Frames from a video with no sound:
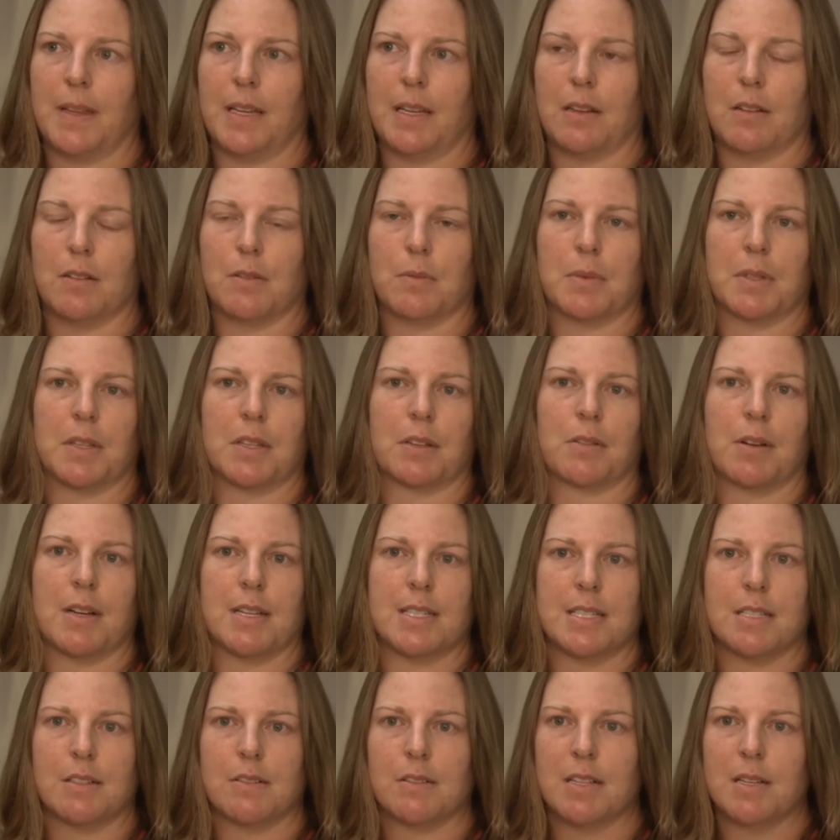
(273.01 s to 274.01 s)
They learn what the
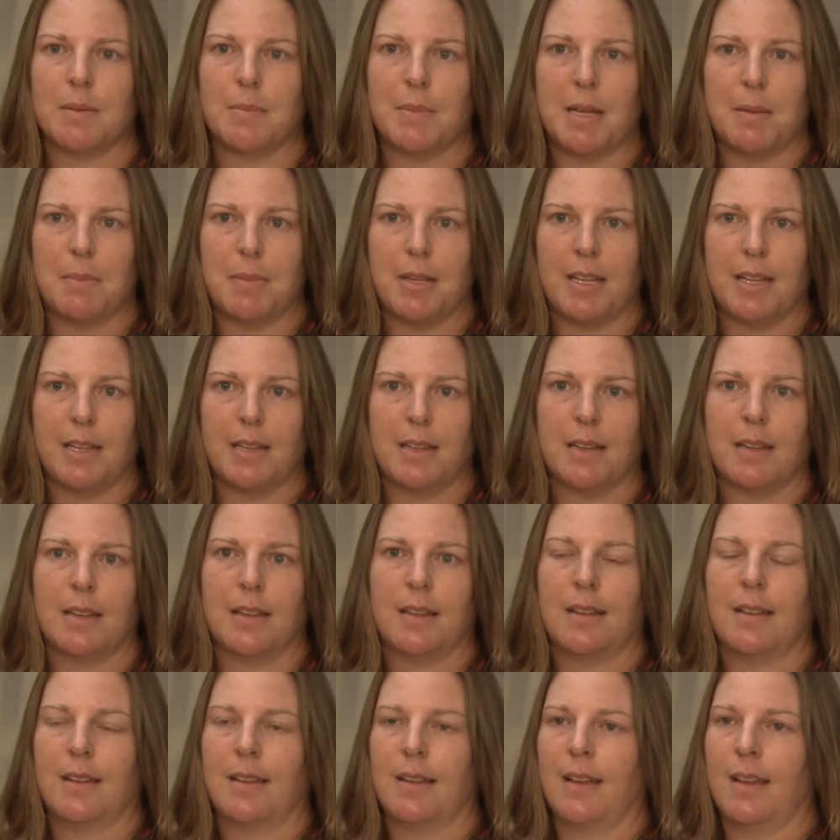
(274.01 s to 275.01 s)
criteria may be,
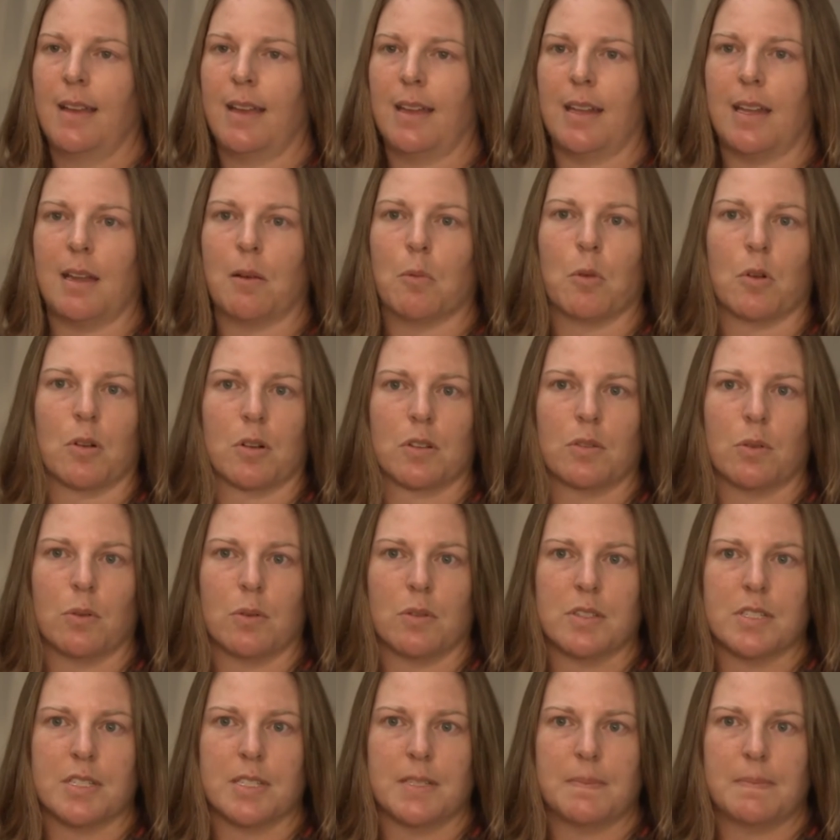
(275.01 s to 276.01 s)
and they work
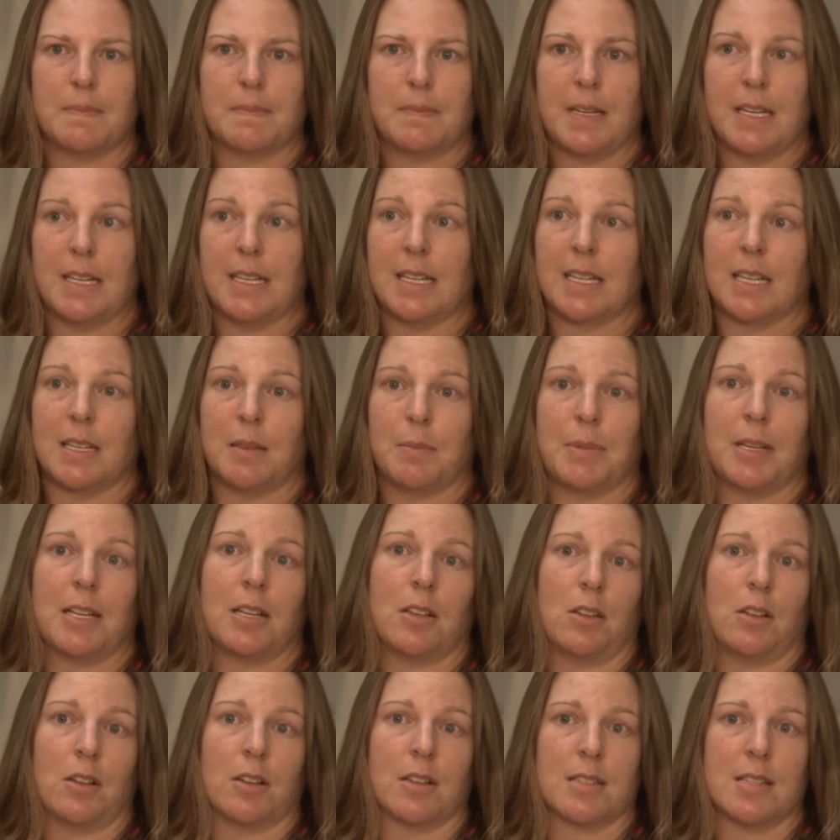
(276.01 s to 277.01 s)
towards it. And it can be
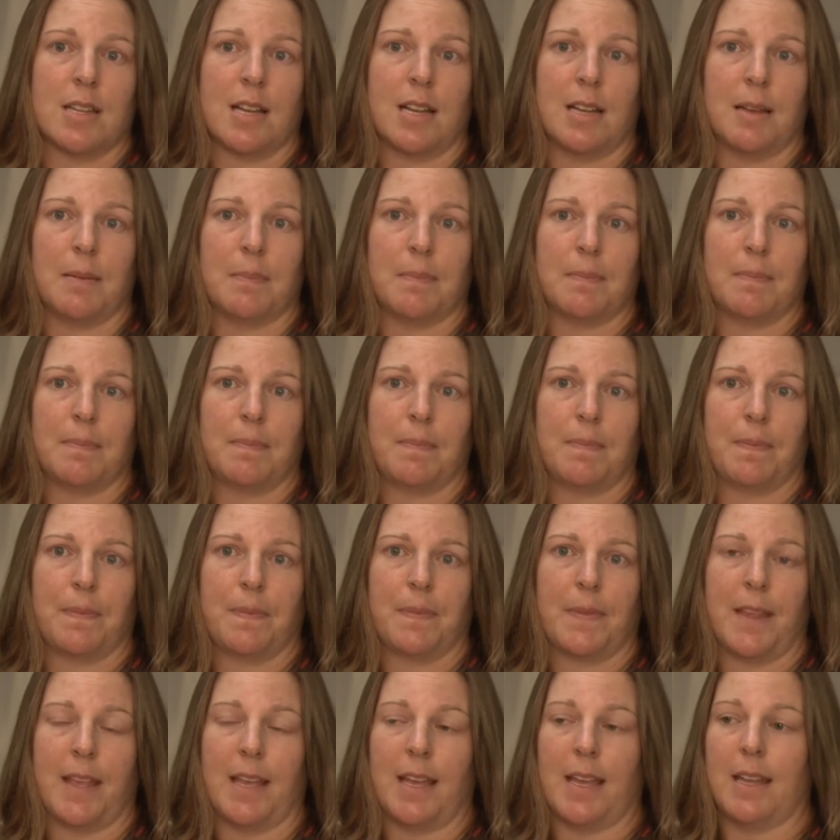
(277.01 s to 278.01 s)
a long time.
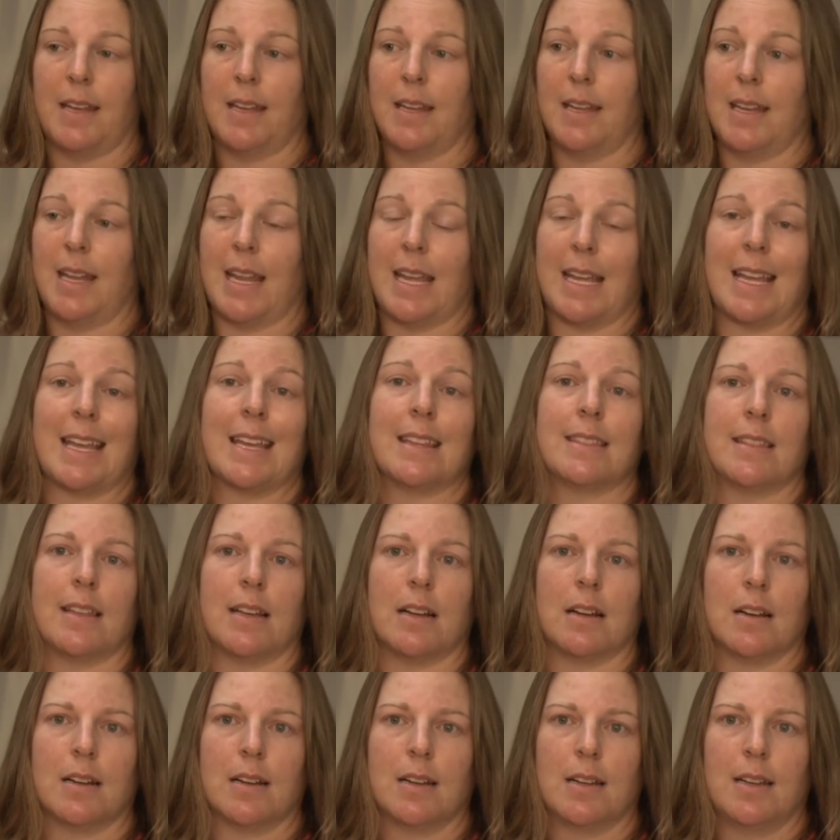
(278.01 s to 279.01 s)
And then they get
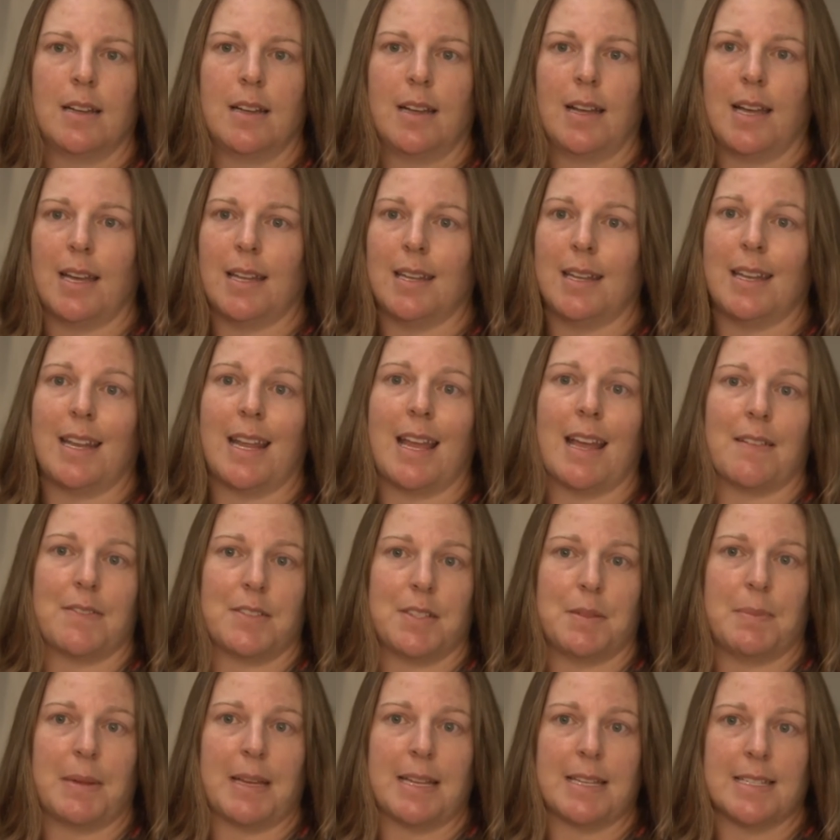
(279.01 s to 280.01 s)
there and then they have
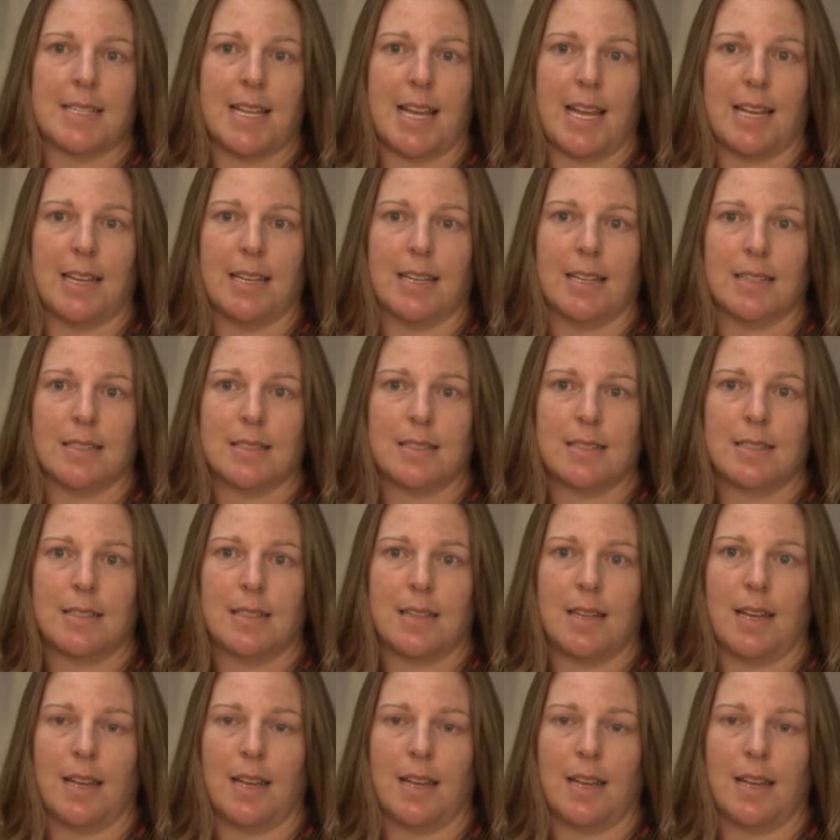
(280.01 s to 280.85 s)
to maintain it.